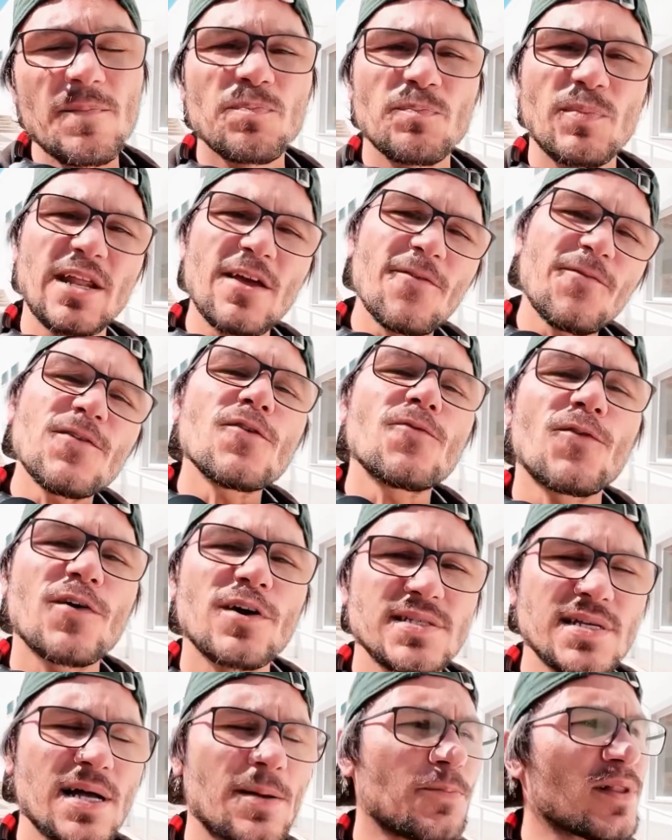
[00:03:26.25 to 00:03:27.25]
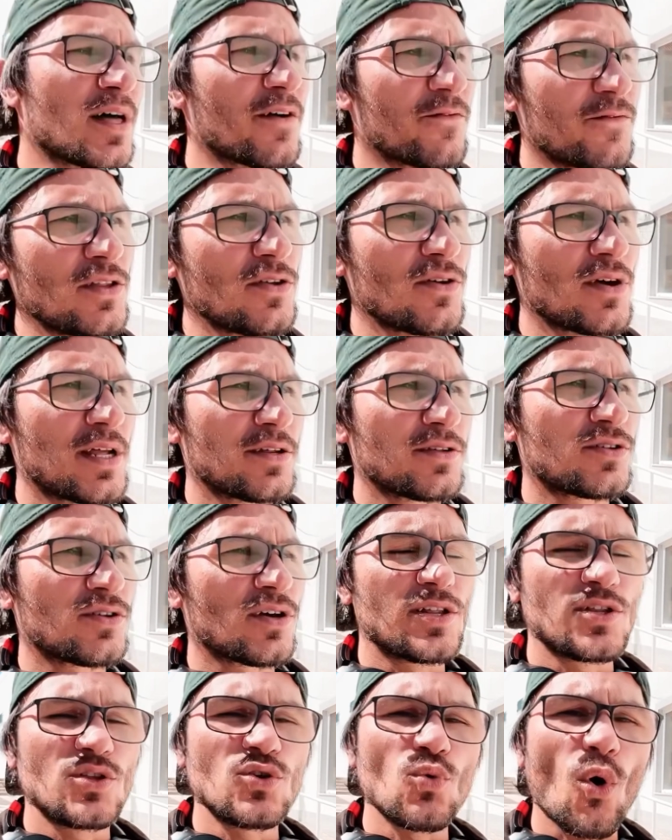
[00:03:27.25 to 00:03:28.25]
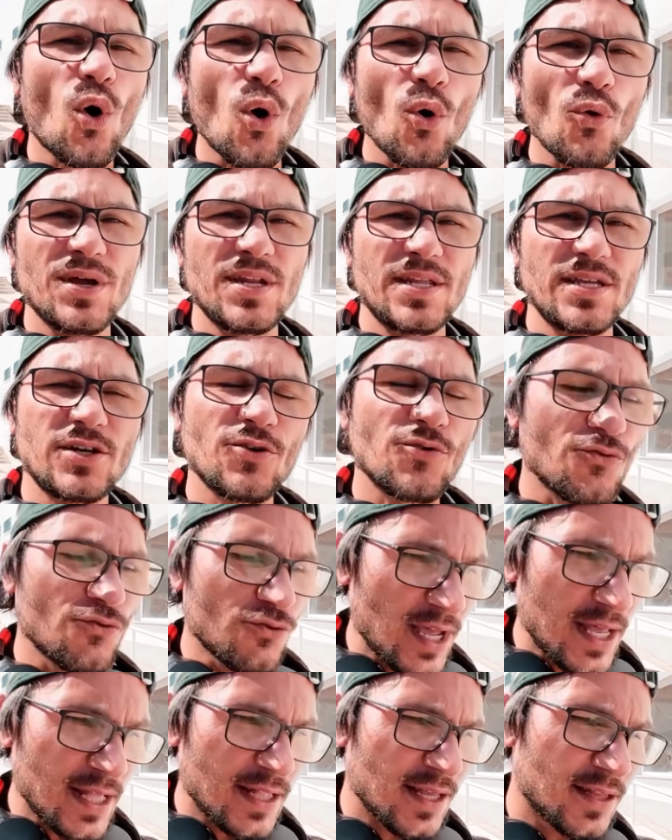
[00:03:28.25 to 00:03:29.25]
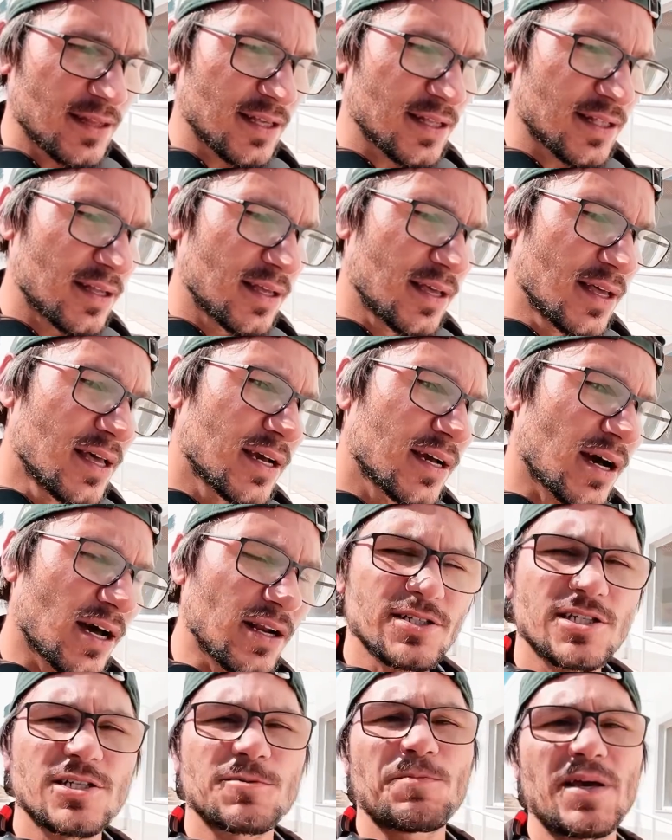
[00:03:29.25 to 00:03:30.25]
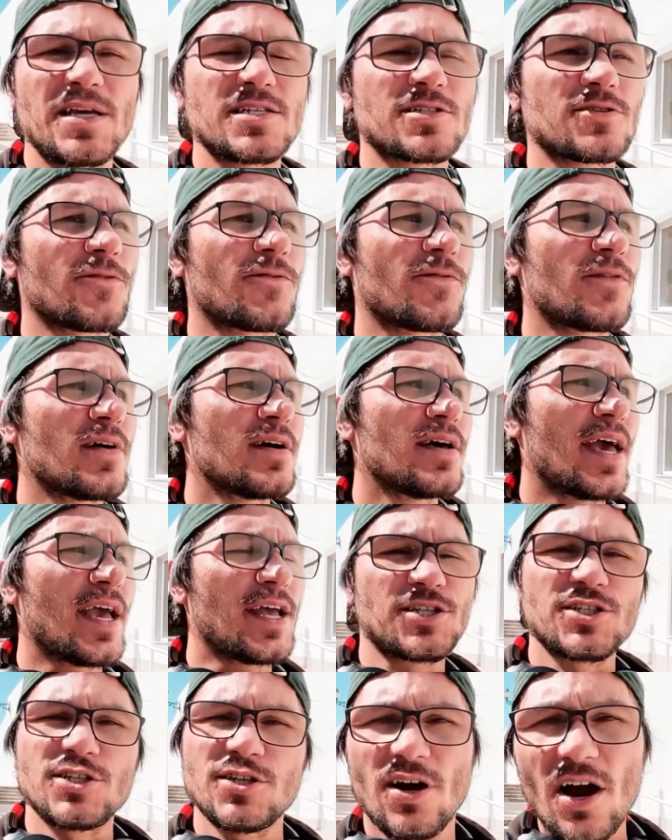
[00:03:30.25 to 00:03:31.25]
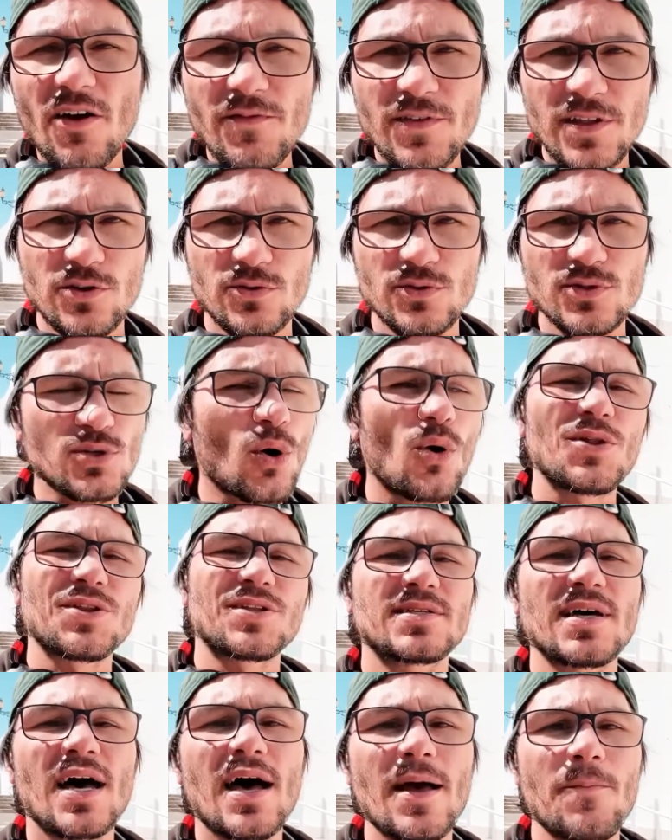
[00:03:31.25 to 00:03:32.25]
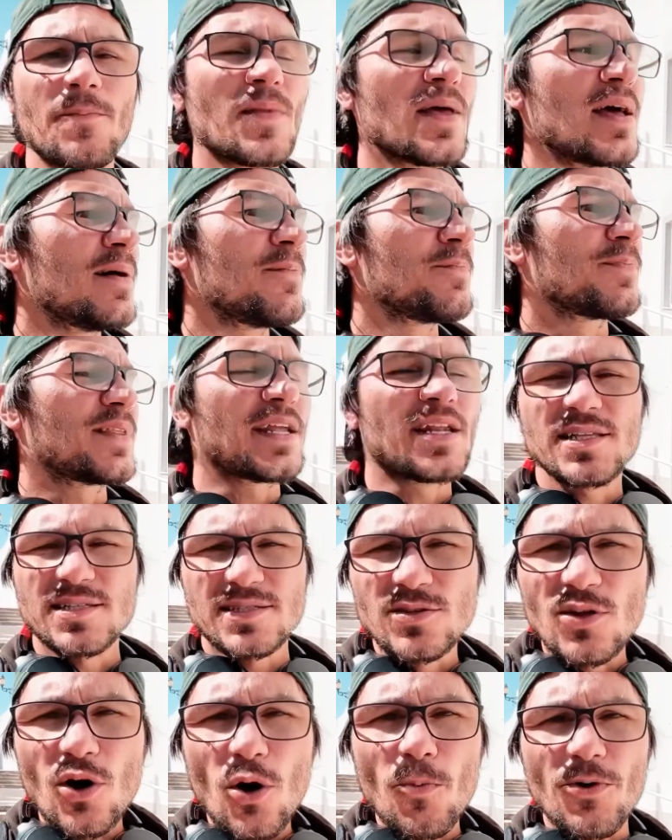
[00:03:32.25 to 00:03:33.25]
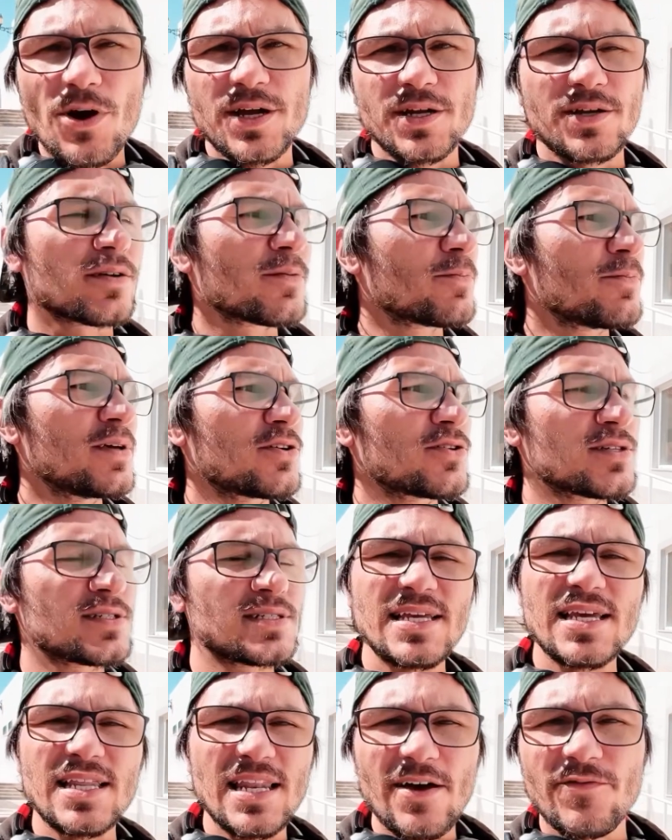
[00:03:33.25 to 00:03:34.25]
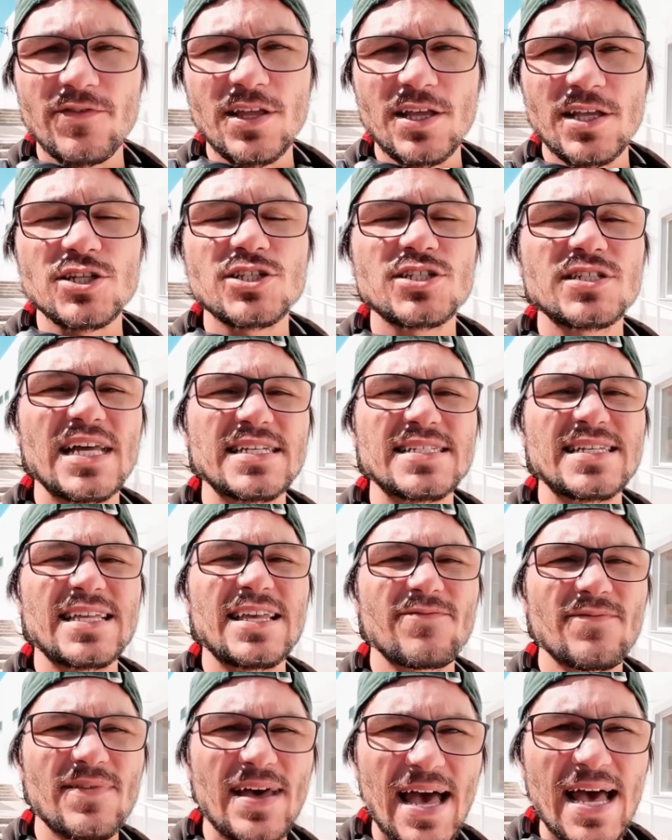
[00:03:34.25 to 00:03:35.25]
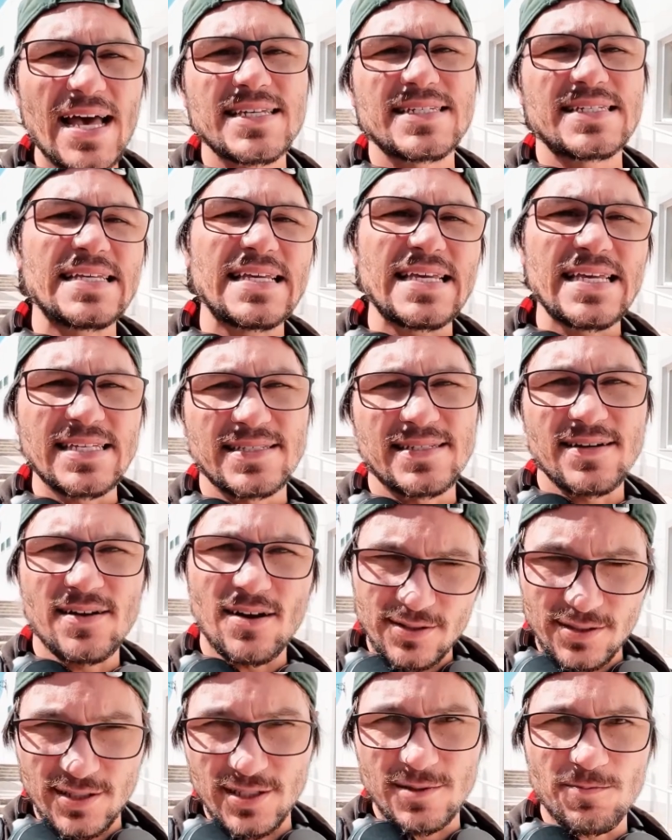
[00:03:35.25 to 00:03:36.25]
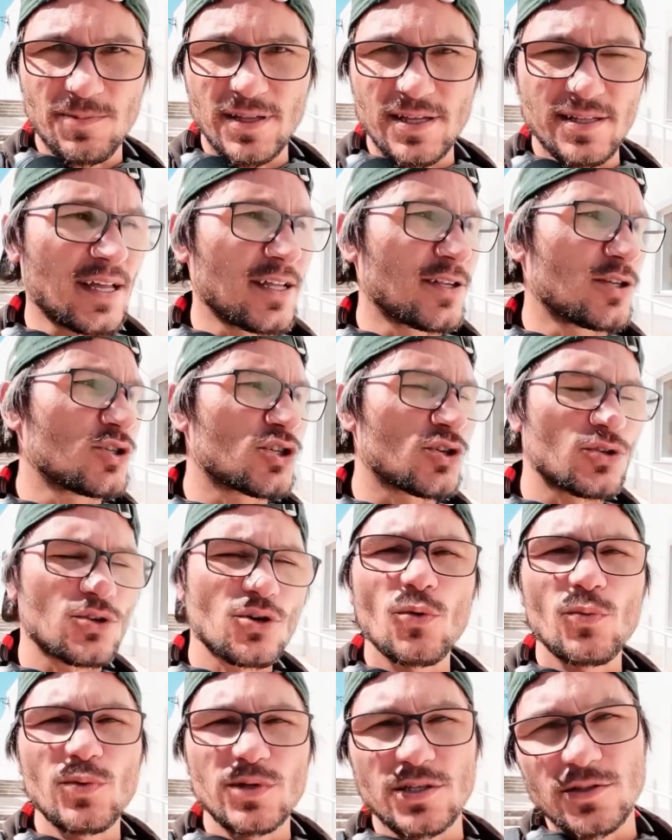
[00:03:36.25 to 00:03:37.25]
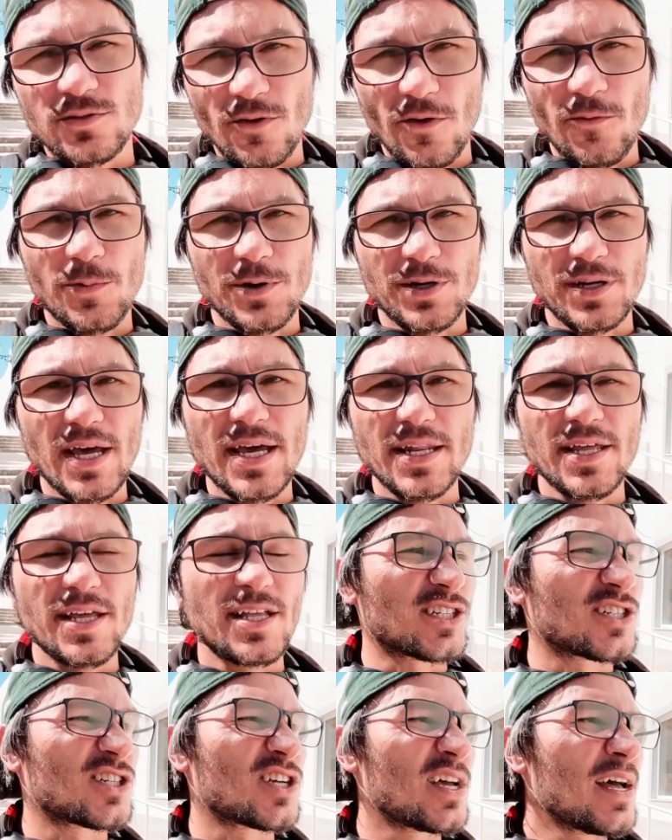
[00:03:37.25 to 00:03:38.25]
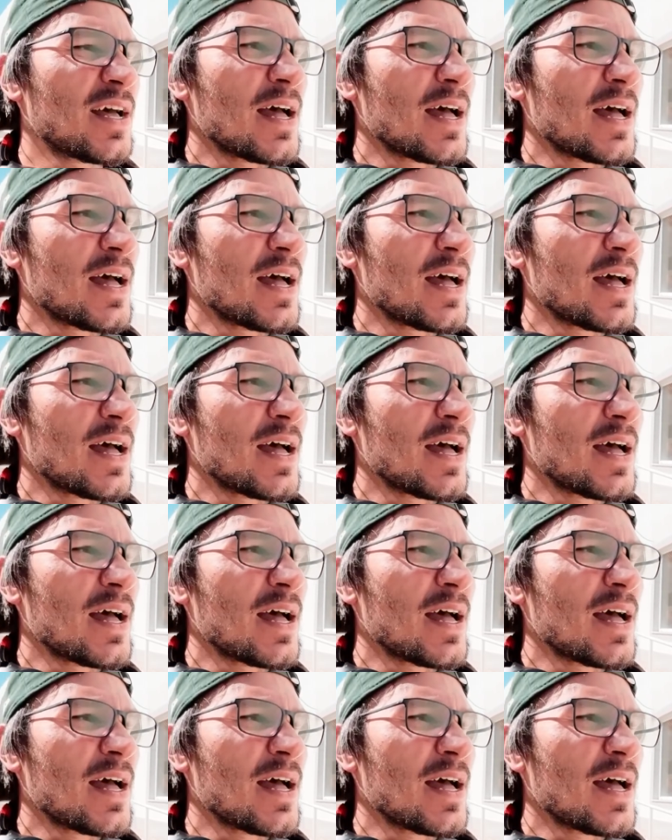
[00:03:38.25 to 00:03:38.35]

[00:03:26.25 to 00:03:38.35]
But if you, for example, are a video editor and you already create in the color space of HDR videos all the time, then it's a no-brainer because the 11-inch doesn't even has the XDR display. Then you should go with the 12.9-inch.